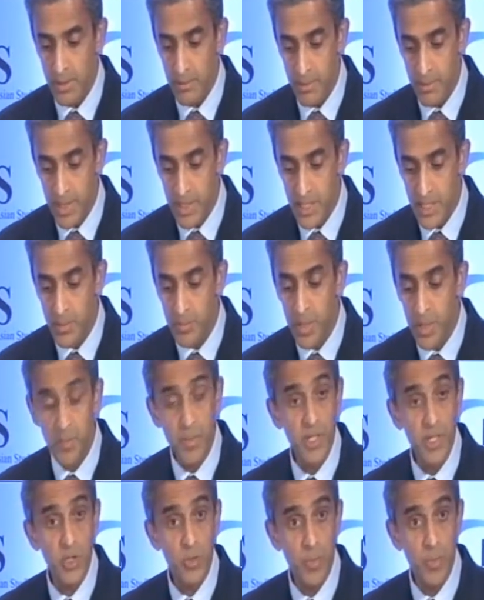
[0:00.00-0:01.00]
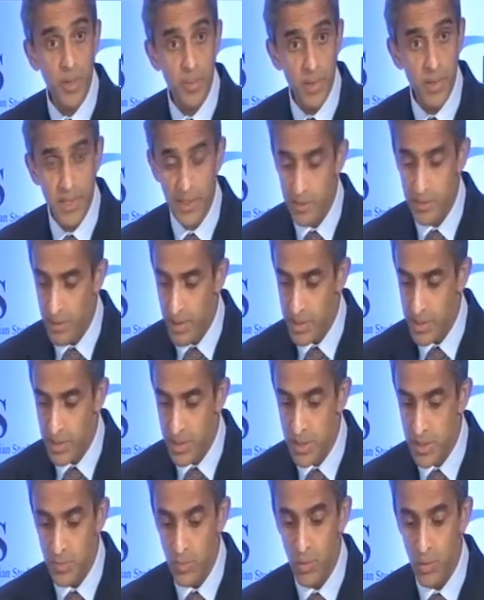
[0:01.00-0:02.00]
Greater people-to-people
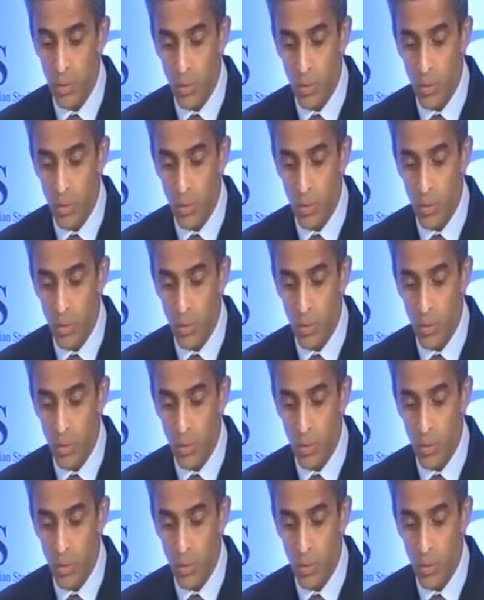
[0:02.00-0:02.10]
interactions will